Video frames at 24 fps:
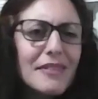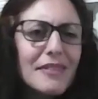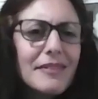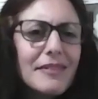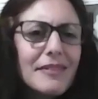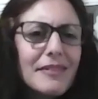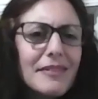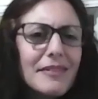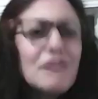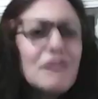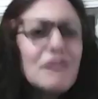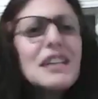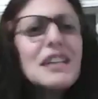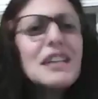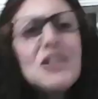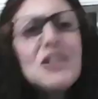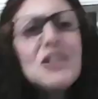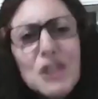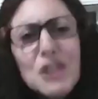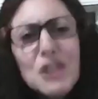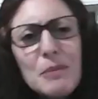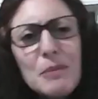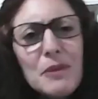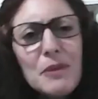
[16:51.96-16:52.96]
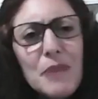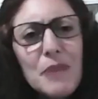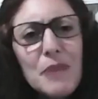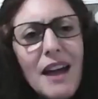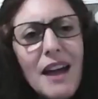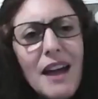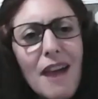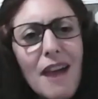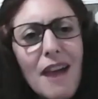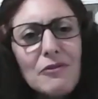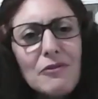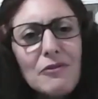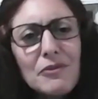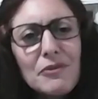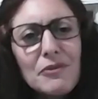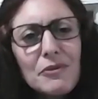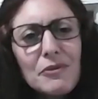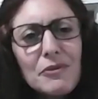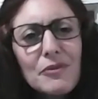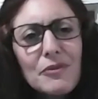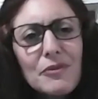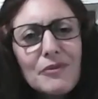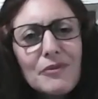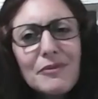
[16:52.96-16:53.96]
relationship that we have
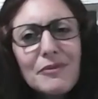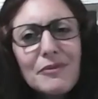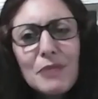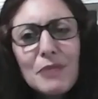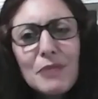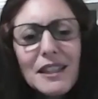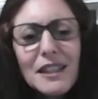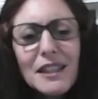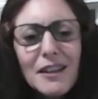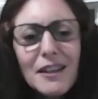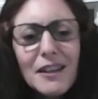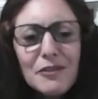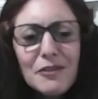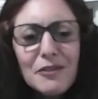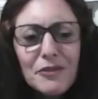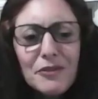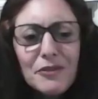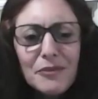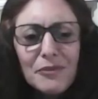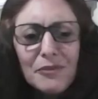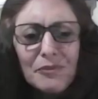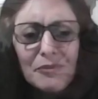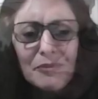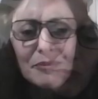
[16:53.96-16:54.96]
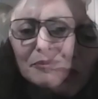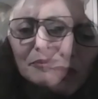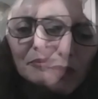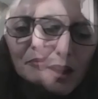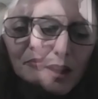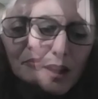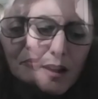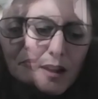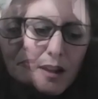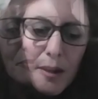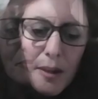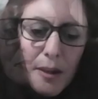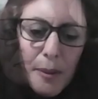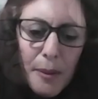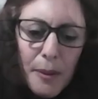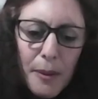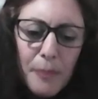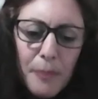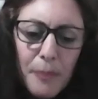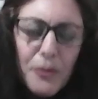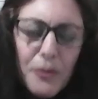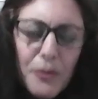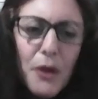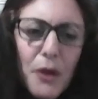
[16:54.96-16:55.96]
with life.
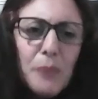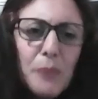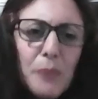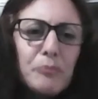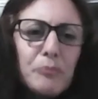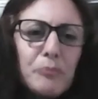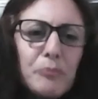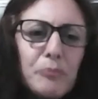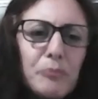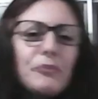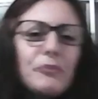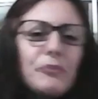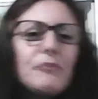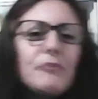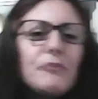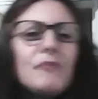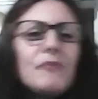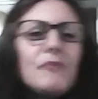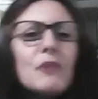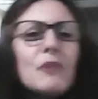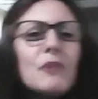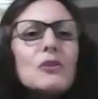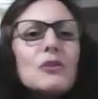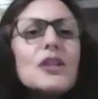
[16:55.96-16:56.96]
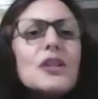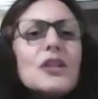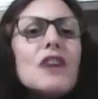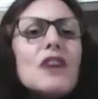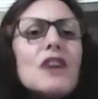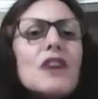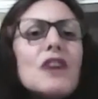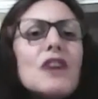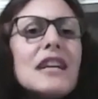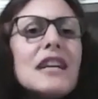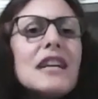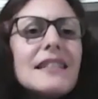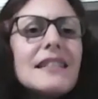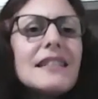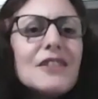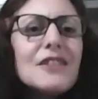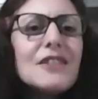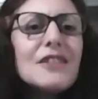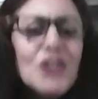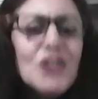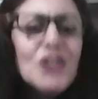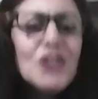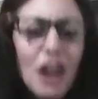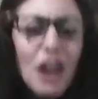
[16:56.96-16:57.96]
So direct the
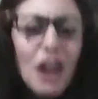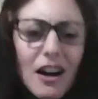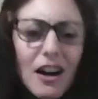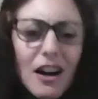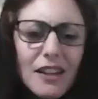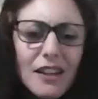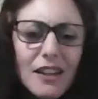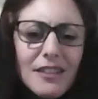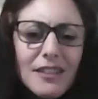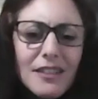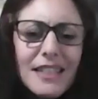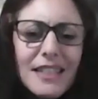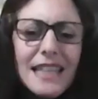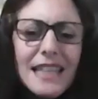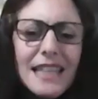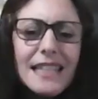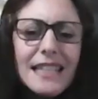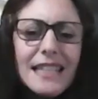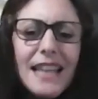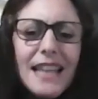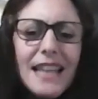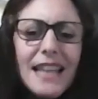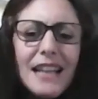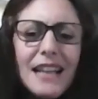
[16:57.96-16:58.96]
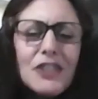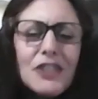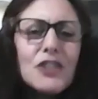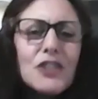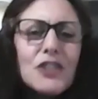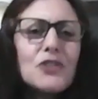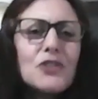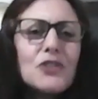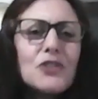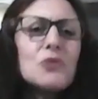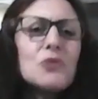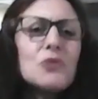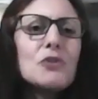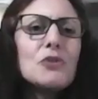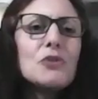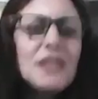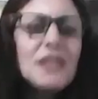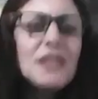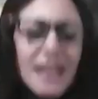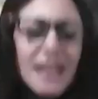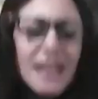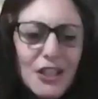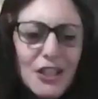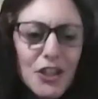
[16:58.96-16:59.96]
child's intelligence towards
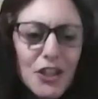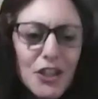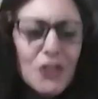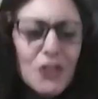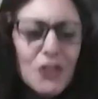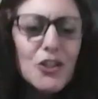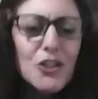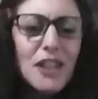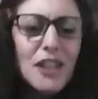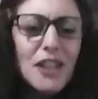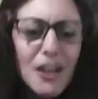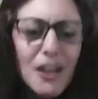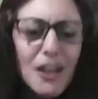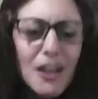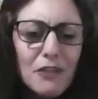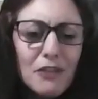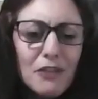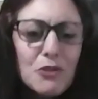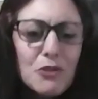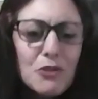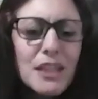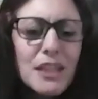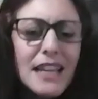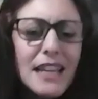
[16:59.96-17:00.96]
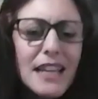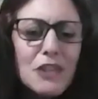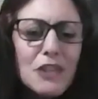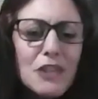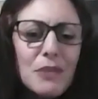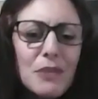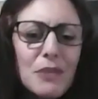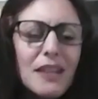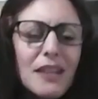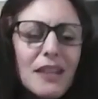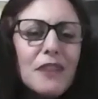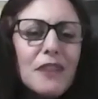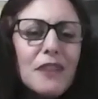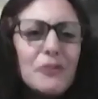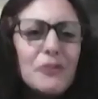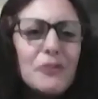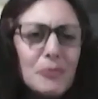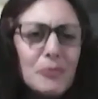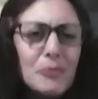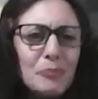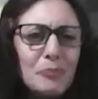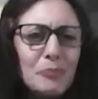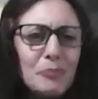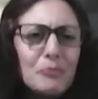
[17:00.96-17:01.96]
nature, to life, to engage with life,
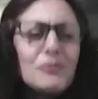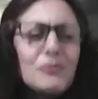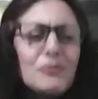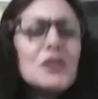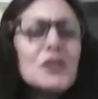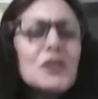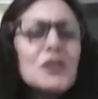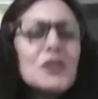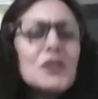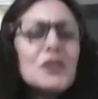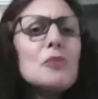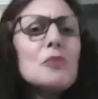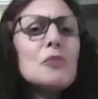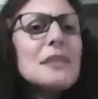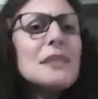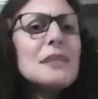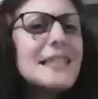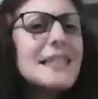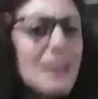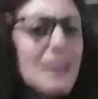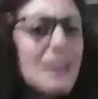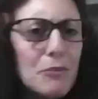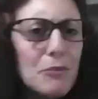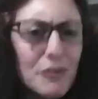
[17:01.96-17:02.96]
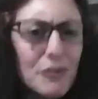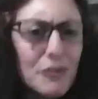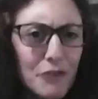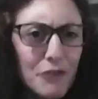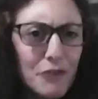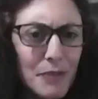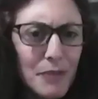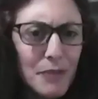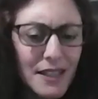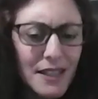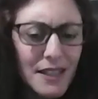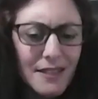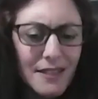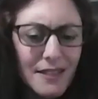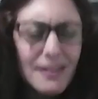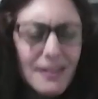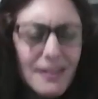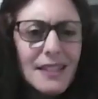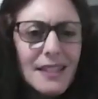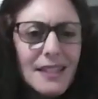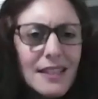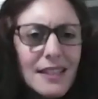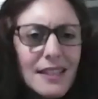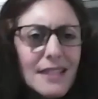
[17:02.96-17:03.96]
to not be separate from it.
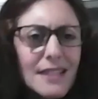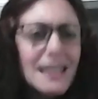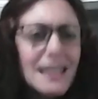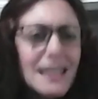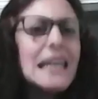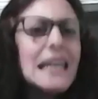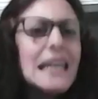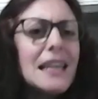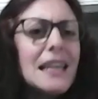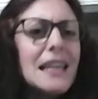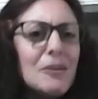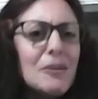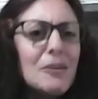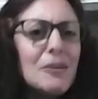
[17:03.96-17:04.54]
This is the key.